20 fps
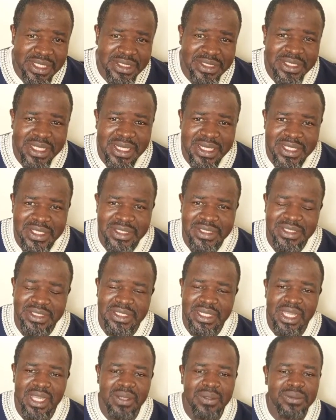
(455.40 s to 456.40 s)
attendance
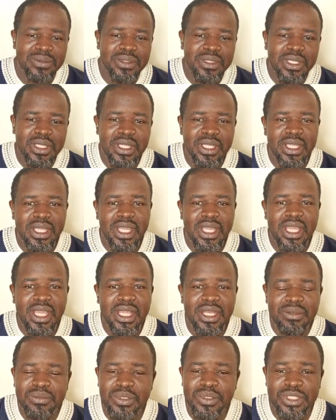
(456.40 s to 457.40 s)
now.
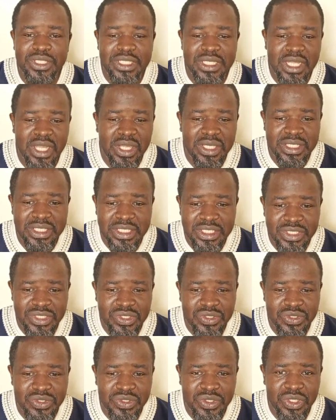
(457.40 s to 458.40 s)
Anybody that needs
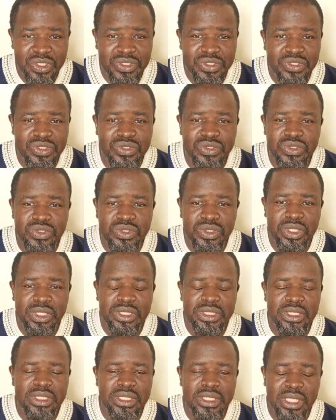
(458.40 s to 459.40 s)
to join should
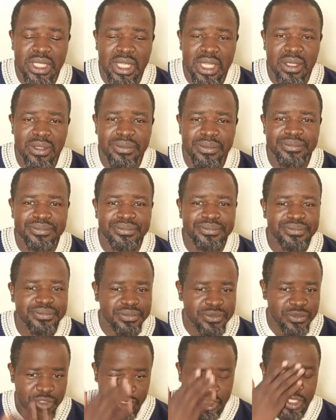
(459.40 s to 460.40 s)
join now.
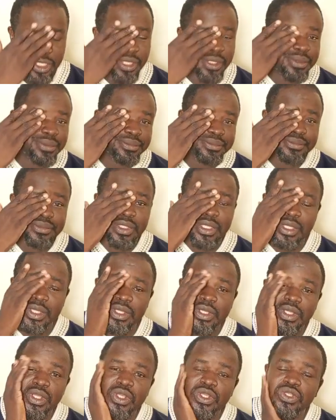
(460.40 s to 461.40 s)
Okay.
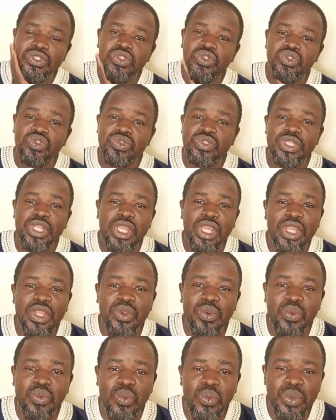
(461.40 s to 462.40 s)
So today
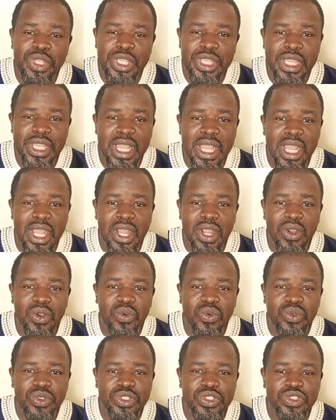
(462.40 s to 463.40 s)
we are
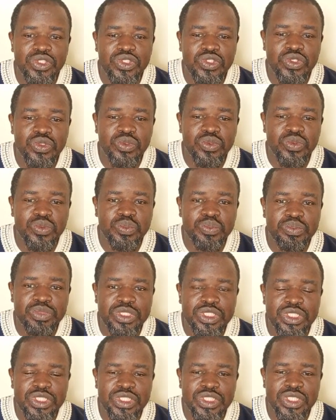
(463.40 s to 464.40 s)
going to be
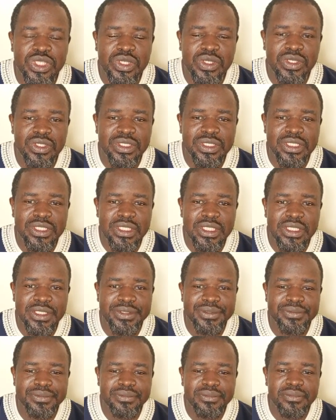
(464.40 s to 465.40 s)

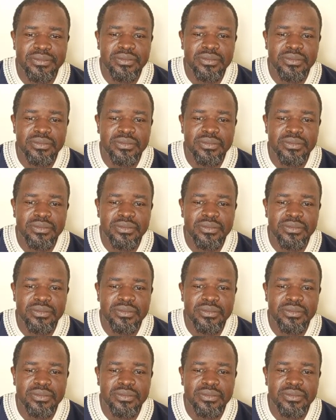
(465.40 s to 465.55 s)
discussing